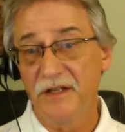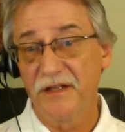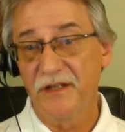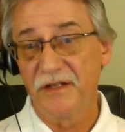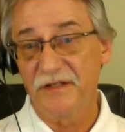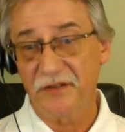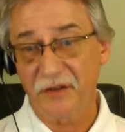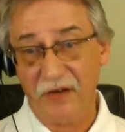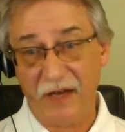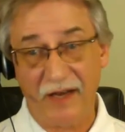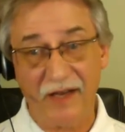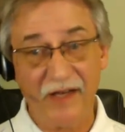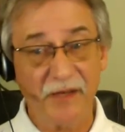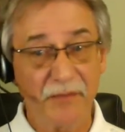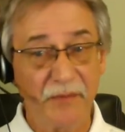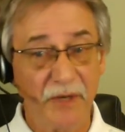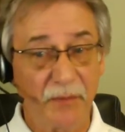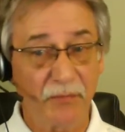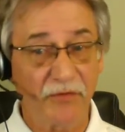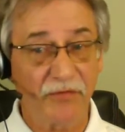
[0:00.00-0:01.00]
So
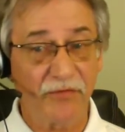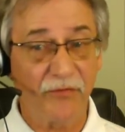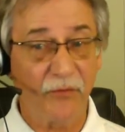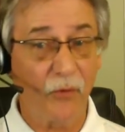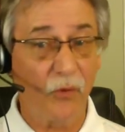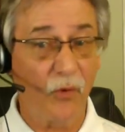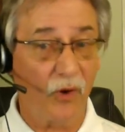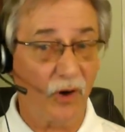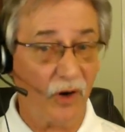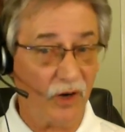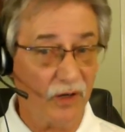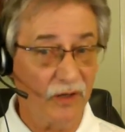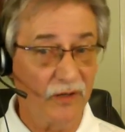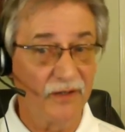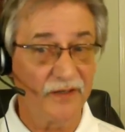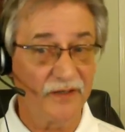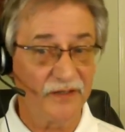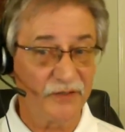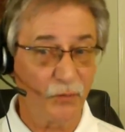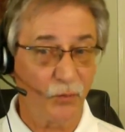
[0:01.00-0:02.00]
item number 4
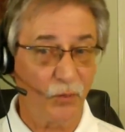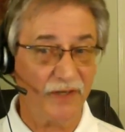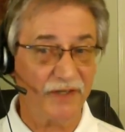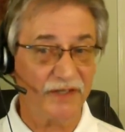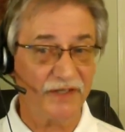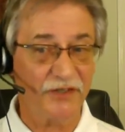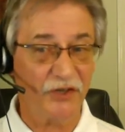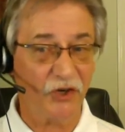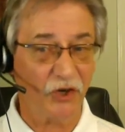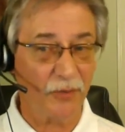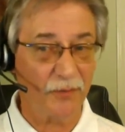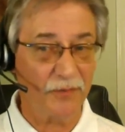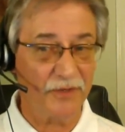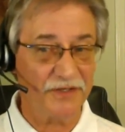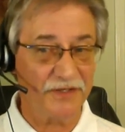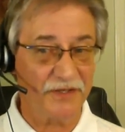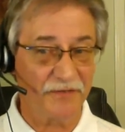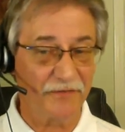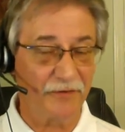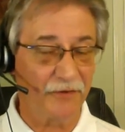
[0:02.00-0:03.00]
is what
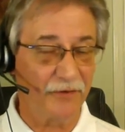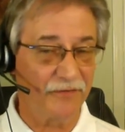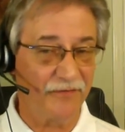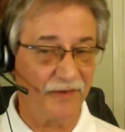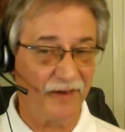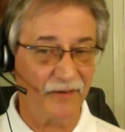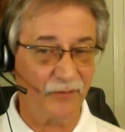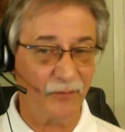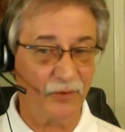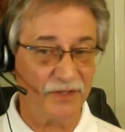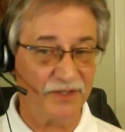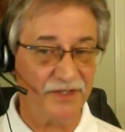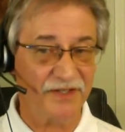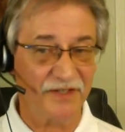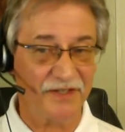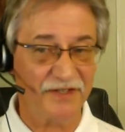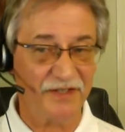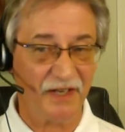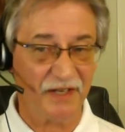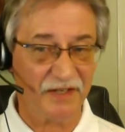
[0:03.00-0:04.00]
determines if your event was
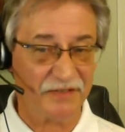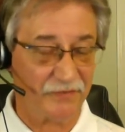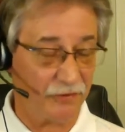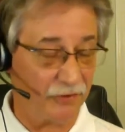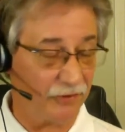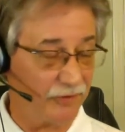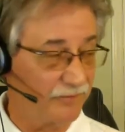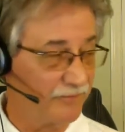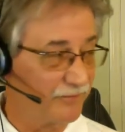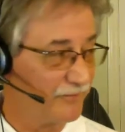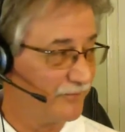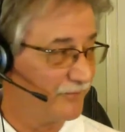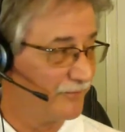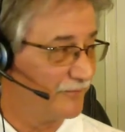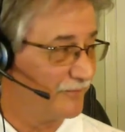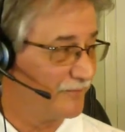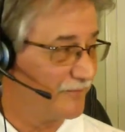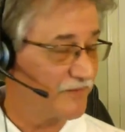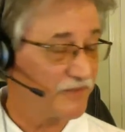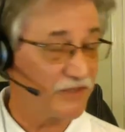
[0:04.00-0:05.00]
successful.
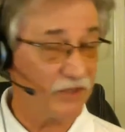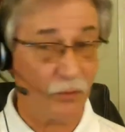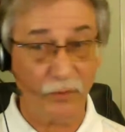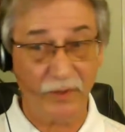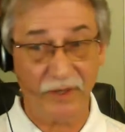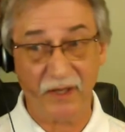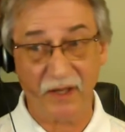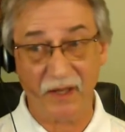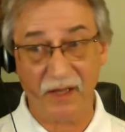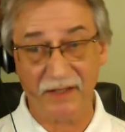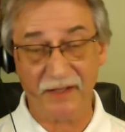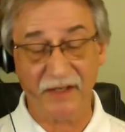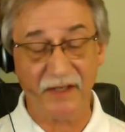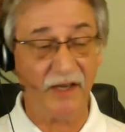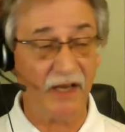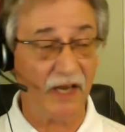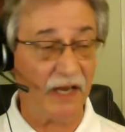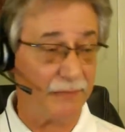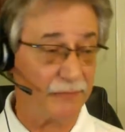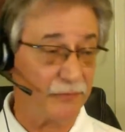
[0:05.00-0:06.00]
So we collected
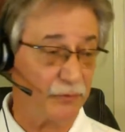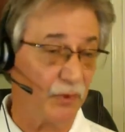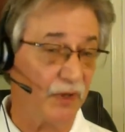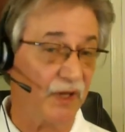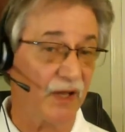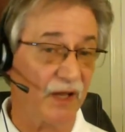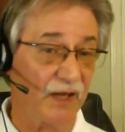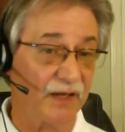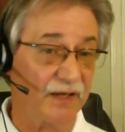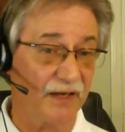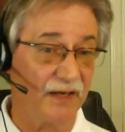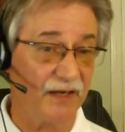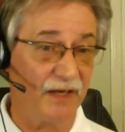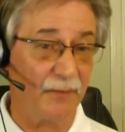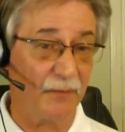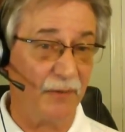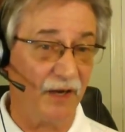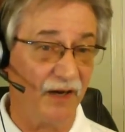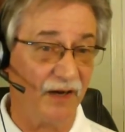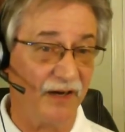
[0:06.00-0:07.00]
names, we collected
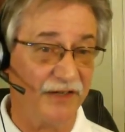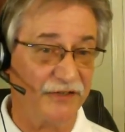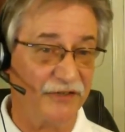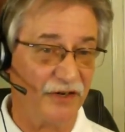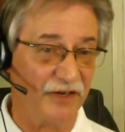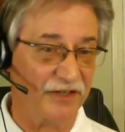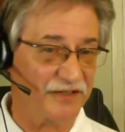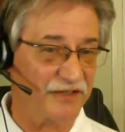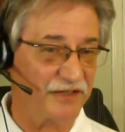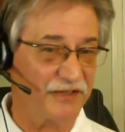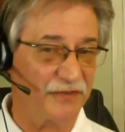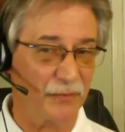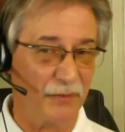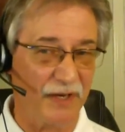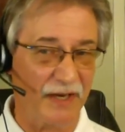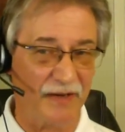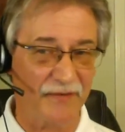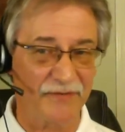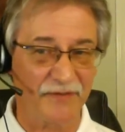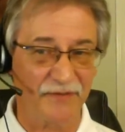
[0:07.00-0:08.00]
email addresses, we
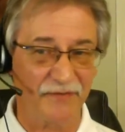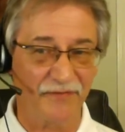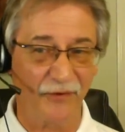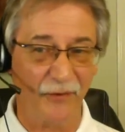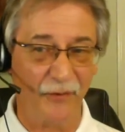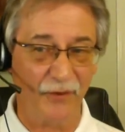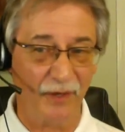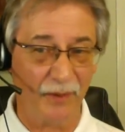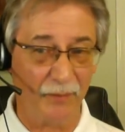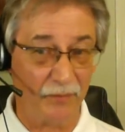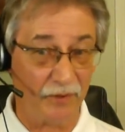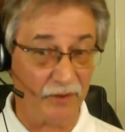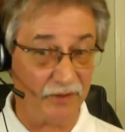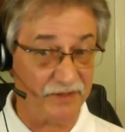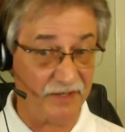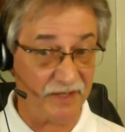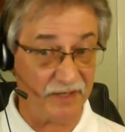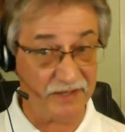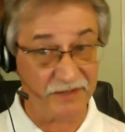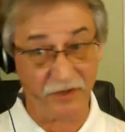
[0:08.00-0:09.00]
have some phone
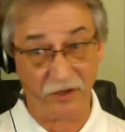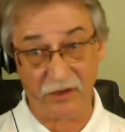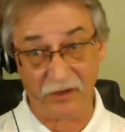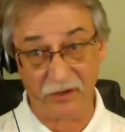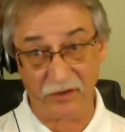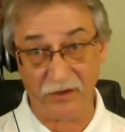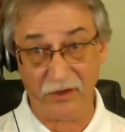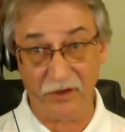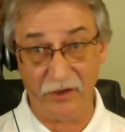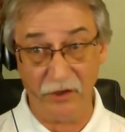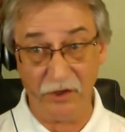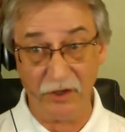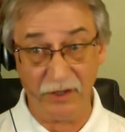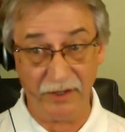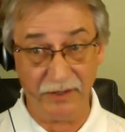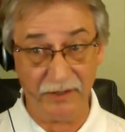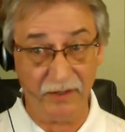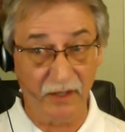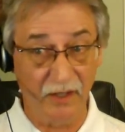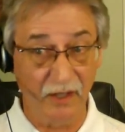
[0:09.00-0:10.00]
numbers. That's all
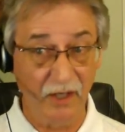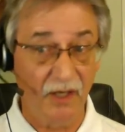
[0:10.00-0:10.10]
good.